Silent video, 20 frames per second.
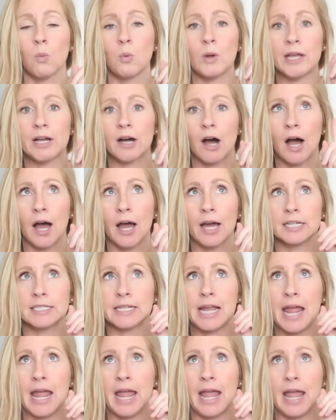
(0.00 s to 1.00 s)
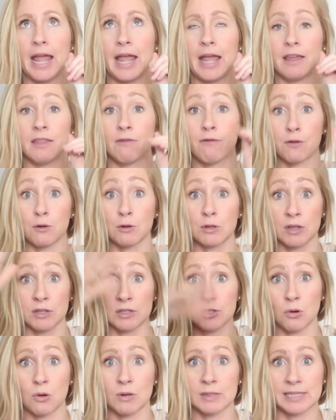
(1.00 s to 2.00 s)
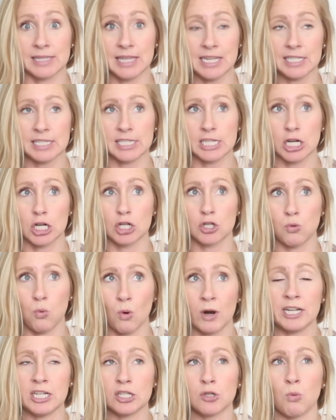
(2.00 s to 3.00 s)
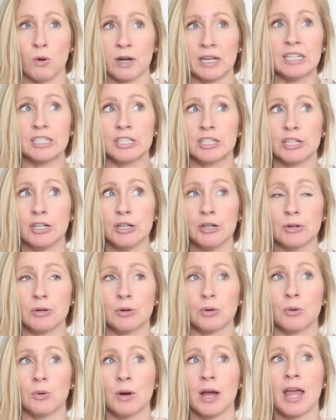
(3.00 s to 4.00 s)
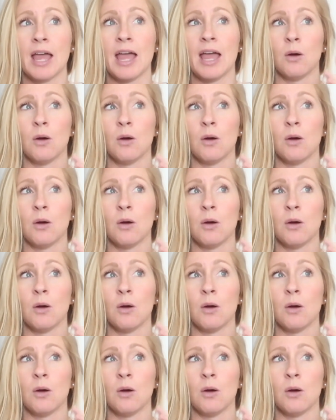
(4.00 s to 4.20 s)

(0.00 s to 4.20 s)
we got so it was this year, 2022,